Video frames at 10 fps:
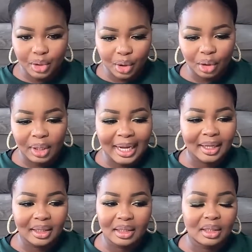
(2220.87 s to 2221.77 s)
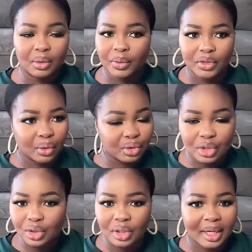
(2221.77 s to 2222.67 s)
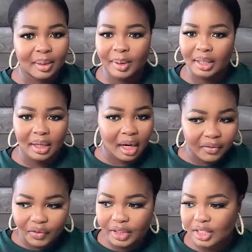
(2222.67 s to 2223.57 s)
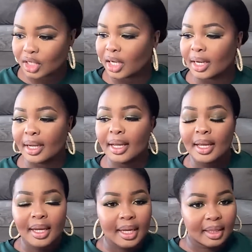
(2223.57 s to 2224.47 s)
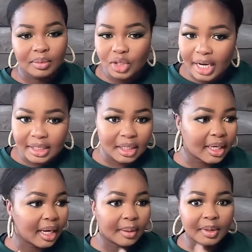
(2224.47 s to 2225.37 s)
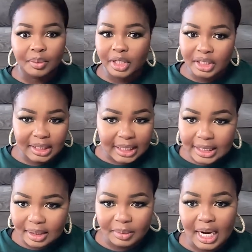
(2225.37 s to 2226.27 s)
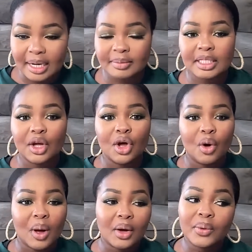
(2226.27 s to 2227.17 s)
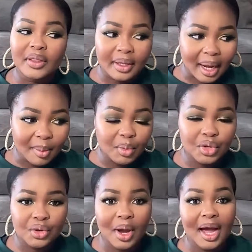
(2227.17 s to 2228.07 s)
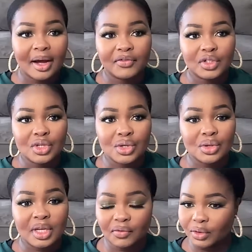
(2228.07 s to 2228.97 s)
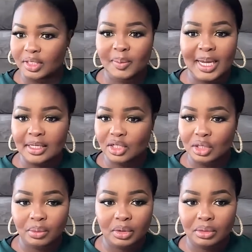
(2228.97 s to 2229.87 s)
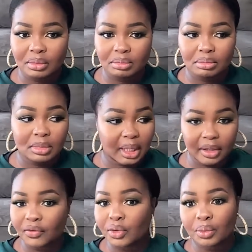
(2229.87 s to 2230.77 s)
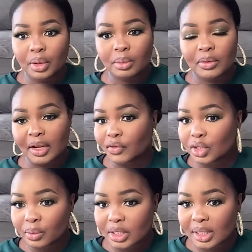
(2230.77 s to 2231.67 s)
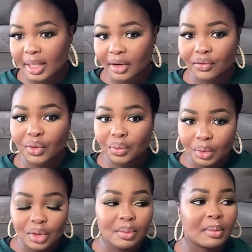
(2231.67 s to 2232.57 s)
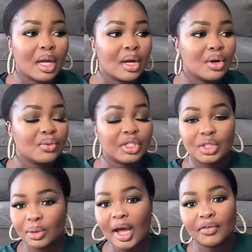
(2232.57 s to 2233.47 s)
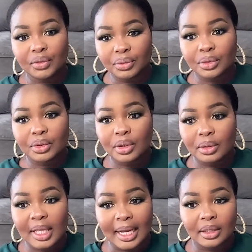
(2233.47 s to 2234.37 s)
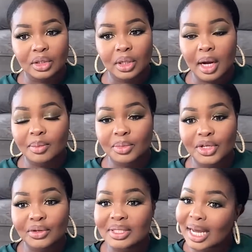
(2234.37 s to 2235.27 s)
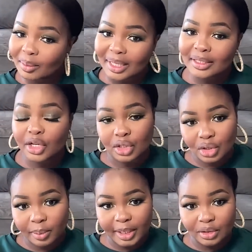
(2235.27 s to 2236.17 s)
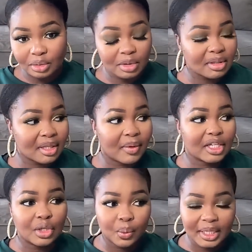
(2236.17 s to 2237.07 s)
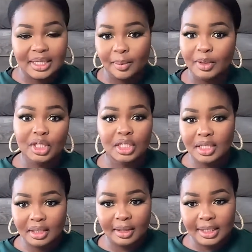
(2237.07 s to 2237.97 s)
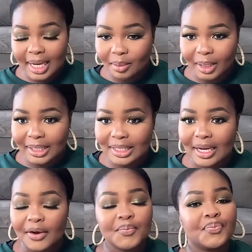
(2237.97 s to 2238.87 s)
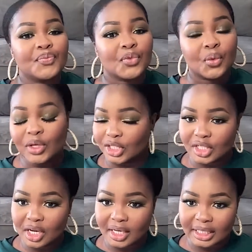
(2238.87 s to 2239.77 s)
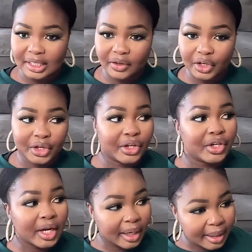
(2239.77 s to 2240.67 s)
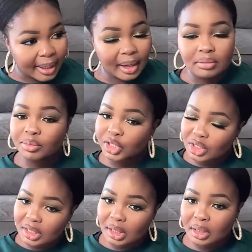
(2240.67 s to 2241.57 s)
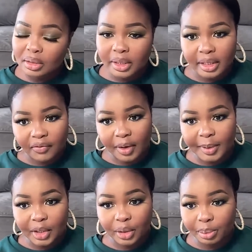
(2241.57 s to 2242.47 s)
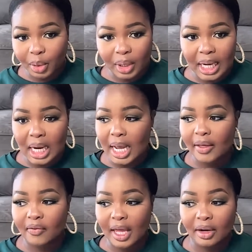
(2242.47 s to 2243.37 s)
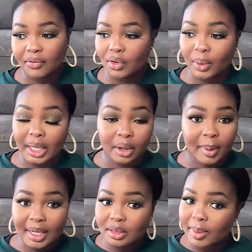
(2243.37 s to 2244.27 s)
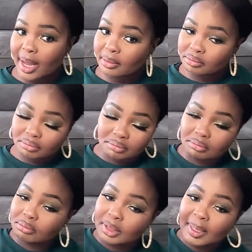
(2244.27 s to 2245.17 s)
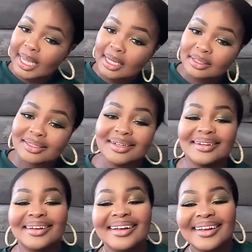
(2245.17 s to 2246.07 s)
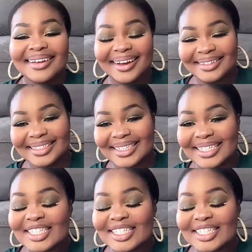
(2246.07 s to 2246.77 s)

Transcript: Bonolo. Like, with those two, you got to pick their outfits. You got to get them dressed. You got to help them brush their teeth sometimes. While with Kamo, you have to give her space. She will get out of her room whenever she wants to get out of her room. We do have a rule, though, that you can't bring your tablet into your bedroom because otherwise she wakes up and she sits on the tablet, which is not necessarily good. You got to get out, brush teeth, greet the family, good morning. And then if you want to go back to bed, be my guest kind of thing.